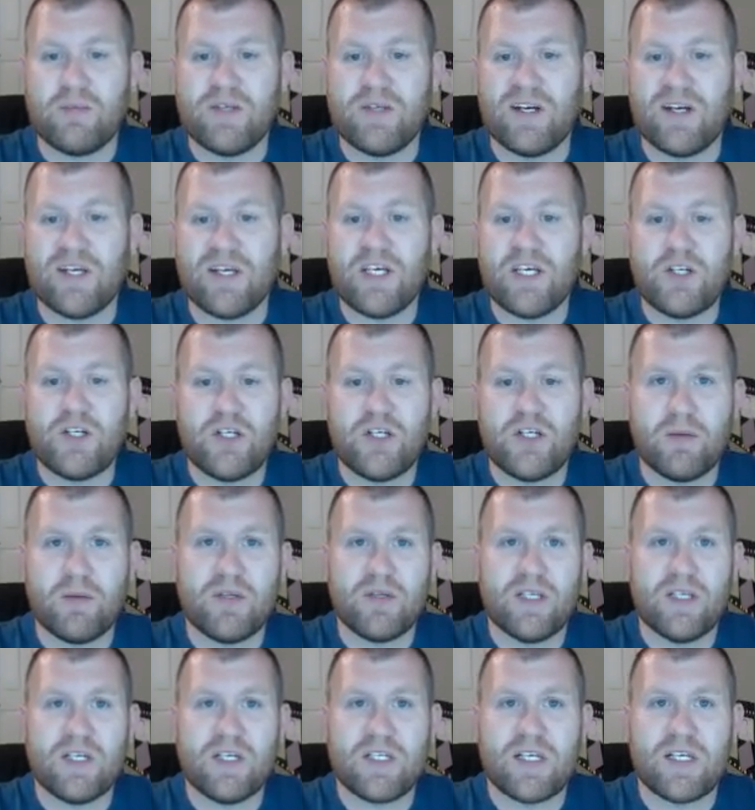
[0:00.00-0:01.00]
that'll get you up to
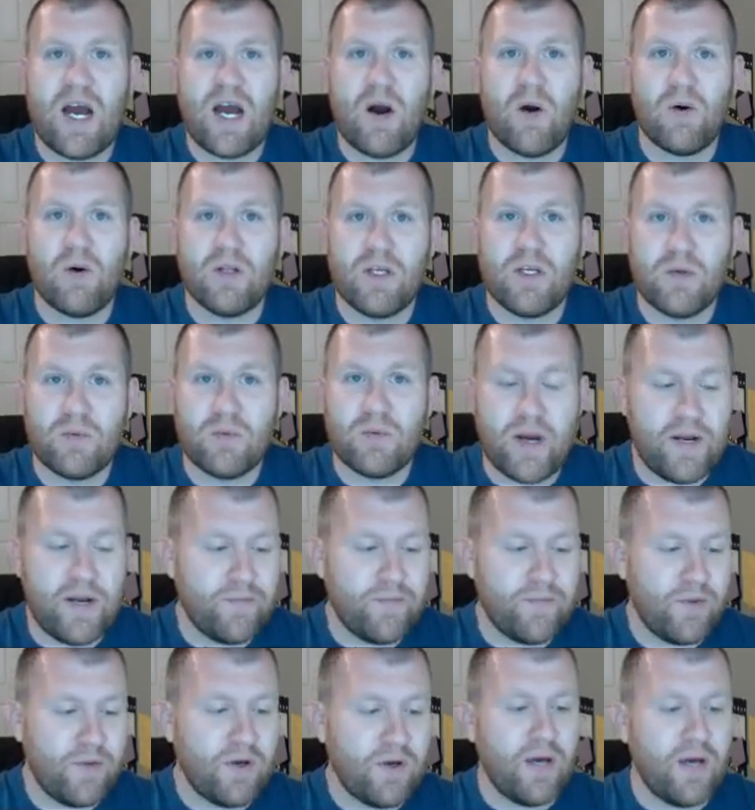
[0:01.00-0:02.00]
this hourly rate.
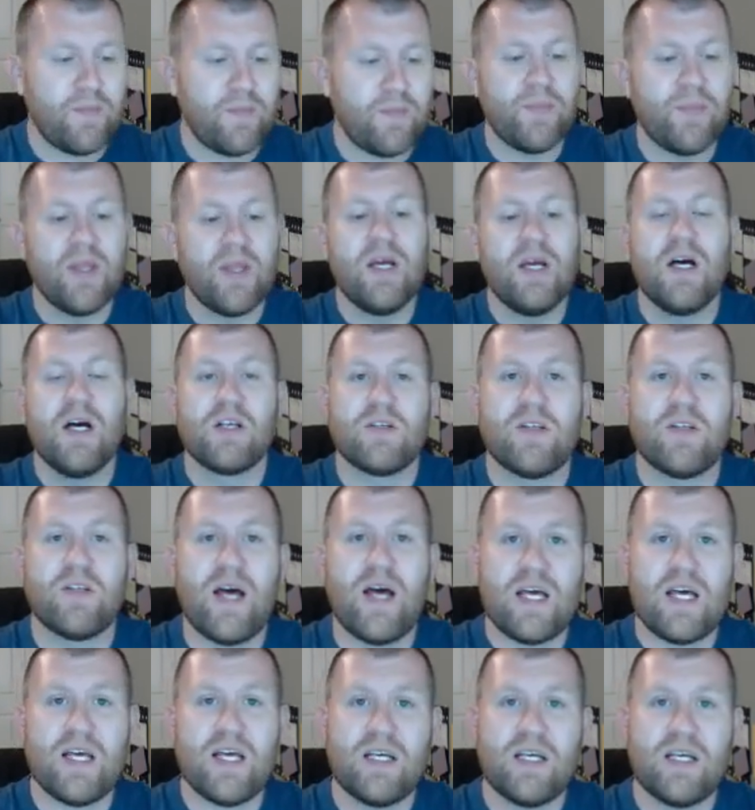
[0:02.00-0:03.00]
Okay, so
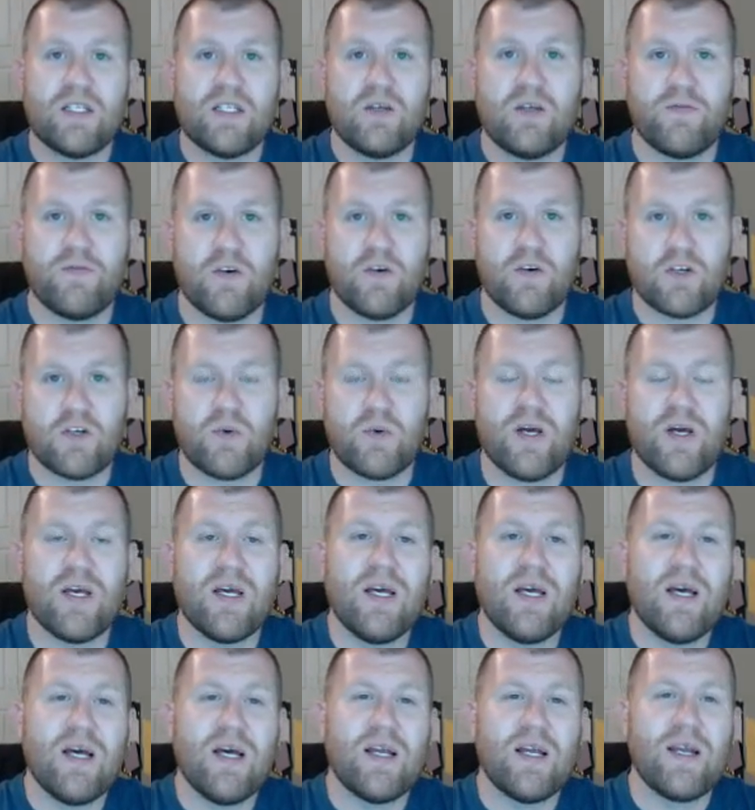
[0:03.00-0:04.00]
that is the first way.
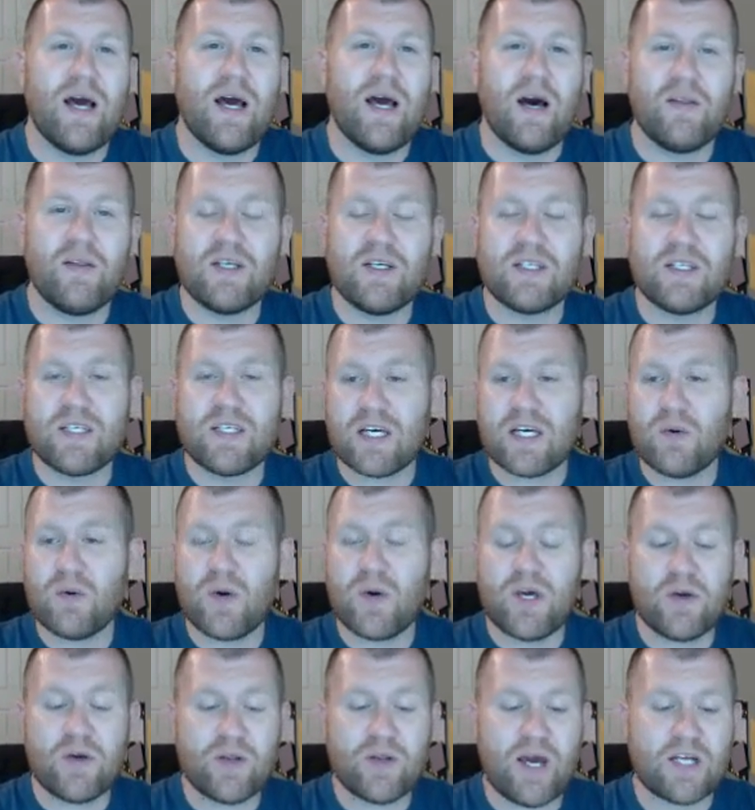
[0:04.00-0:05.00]
Now, the second way
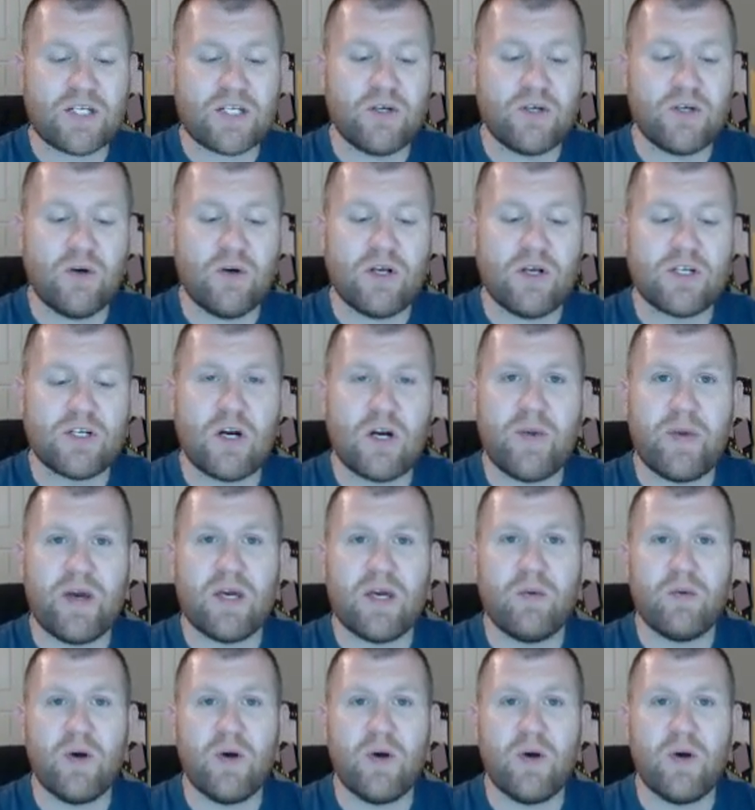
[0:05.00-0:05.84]
you can actually go there and start making